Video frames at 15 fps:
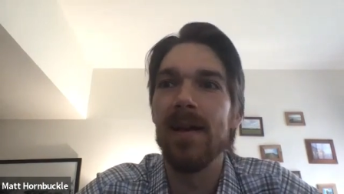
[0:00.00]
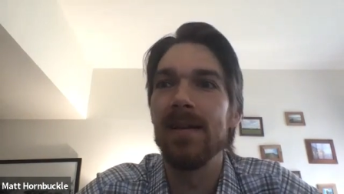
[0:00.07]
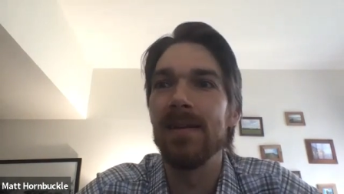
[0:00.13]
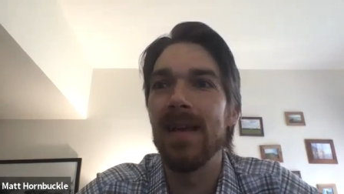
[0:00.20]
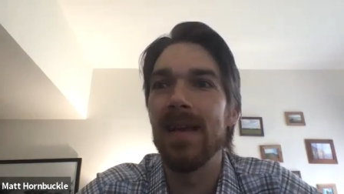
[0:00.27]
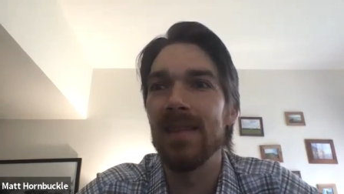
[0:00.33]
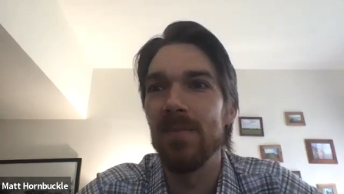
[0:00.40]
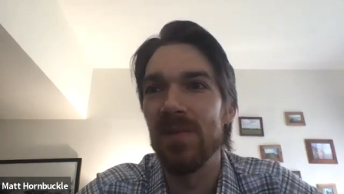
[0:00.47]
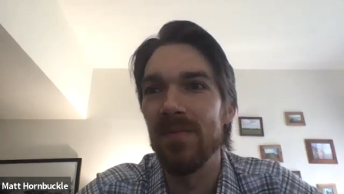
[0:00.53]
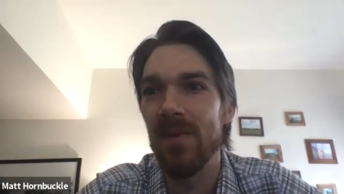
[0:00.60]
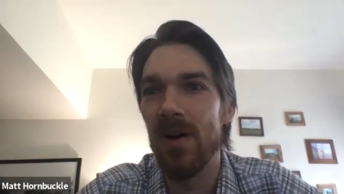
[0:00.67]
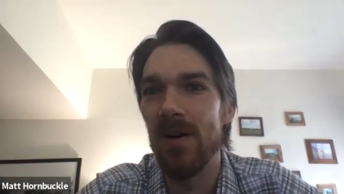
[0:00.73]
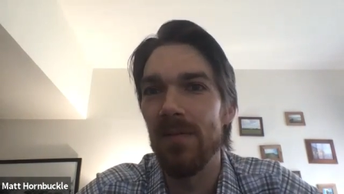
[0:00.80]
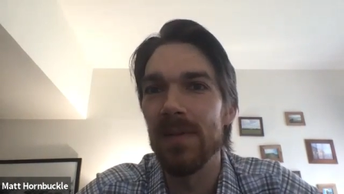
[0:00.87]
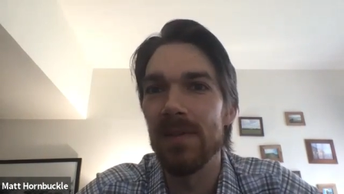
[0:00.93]
and get them
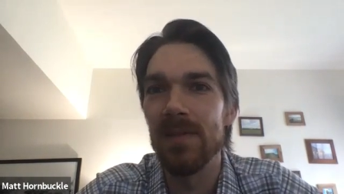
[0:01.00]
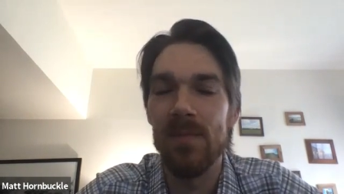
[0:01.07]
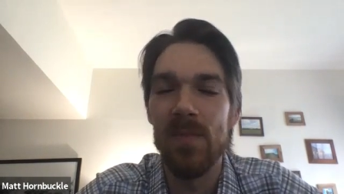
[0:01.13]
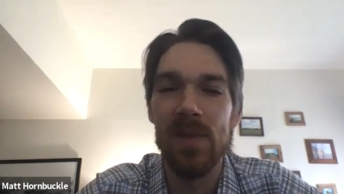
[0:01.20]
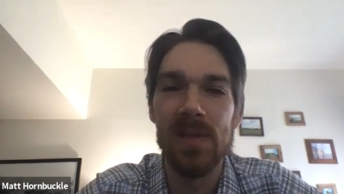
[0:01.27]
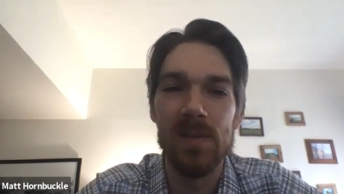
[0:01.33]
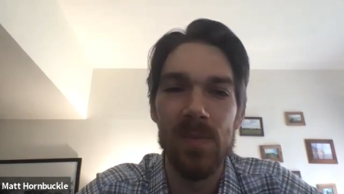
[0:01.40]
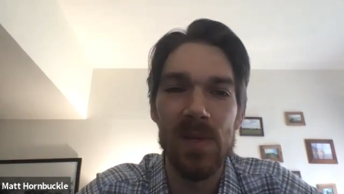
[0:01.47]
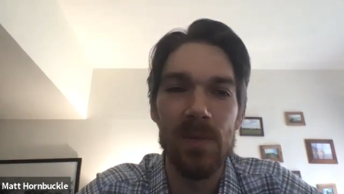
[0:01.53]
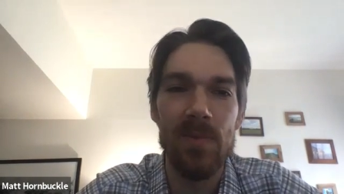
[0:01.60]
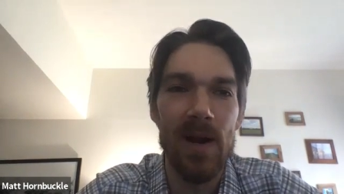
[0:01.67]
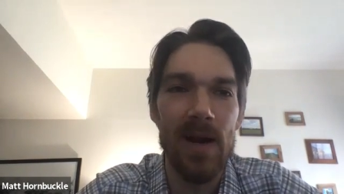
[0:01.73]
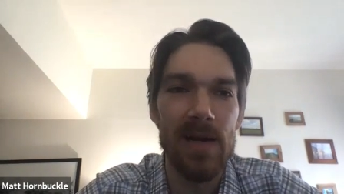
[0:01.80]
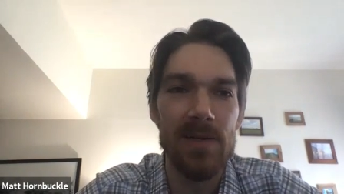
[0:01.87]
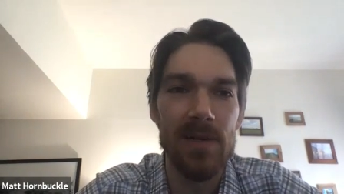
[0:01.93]
involved in some of these big
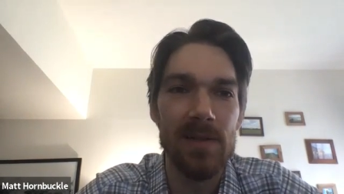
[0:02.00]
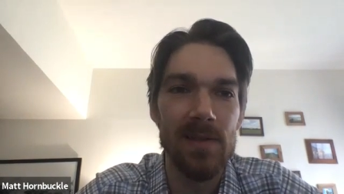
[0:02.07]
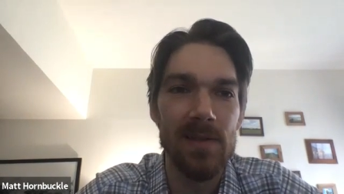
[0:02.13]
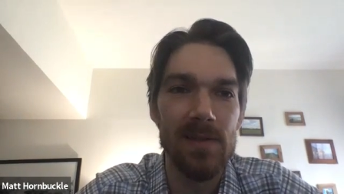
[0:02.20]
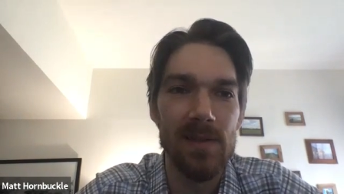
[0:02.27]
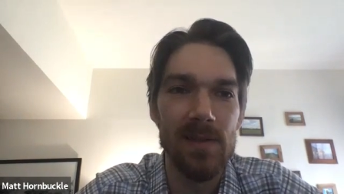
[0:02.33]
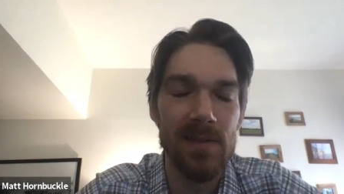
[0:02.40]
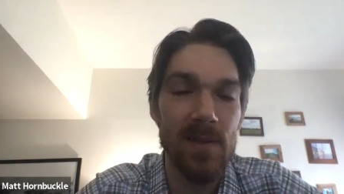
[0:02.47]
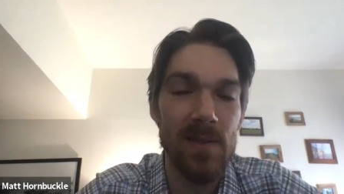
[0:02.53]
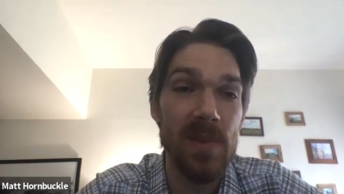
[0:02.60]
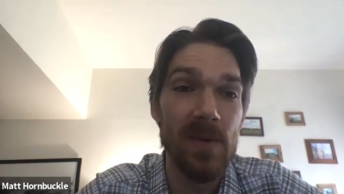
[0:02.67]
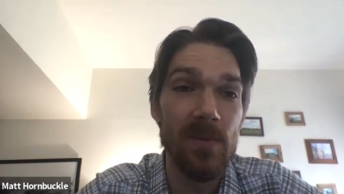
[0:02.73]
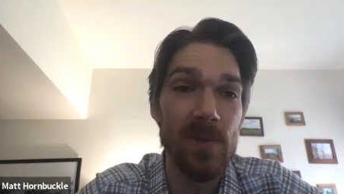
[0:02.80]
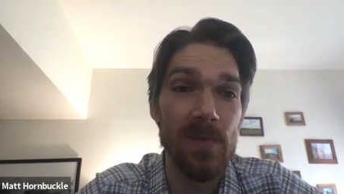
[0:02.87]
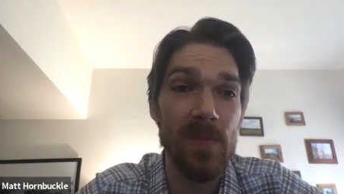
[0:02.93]
projects is
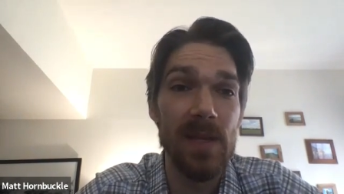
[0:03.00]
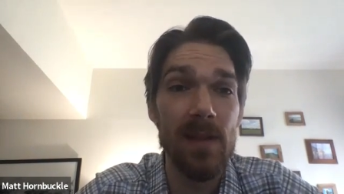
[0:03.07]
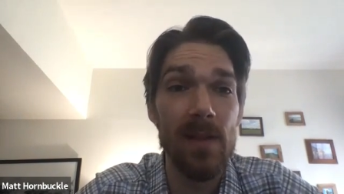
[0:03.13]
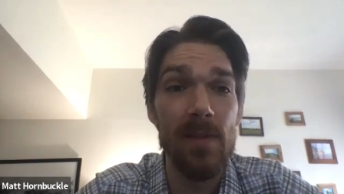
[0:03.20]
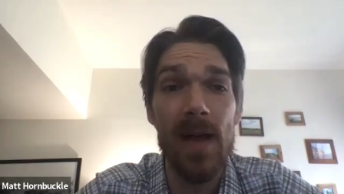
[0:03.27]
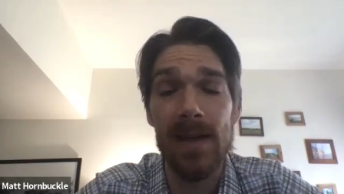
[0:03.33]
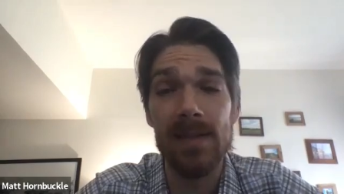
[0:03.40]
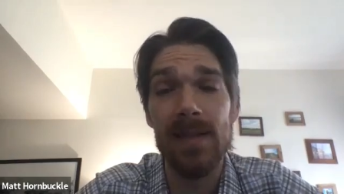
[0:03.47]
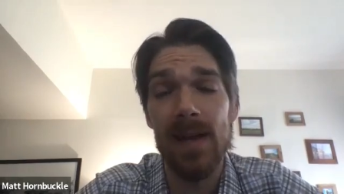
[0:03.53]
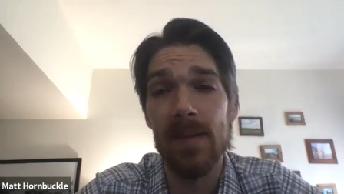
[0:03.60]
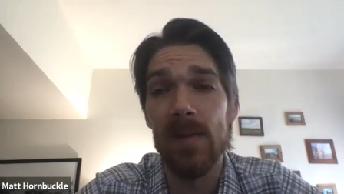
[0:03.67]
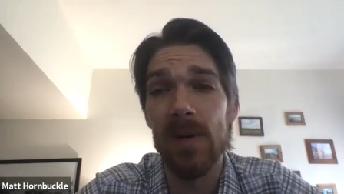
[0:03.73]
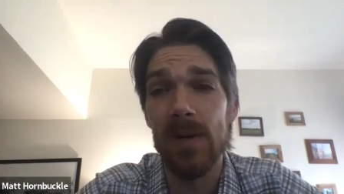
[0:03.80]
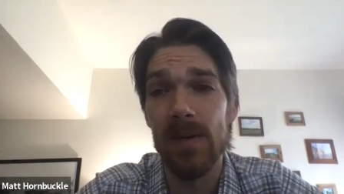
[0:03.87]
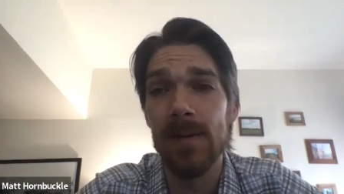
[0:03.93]
something we're spending a lot of
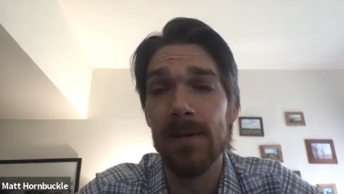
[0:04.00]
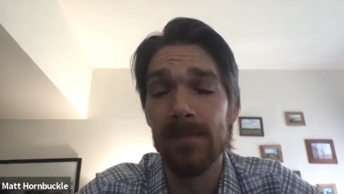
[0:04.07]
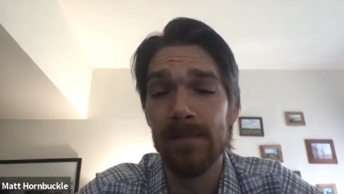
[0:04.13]
time on.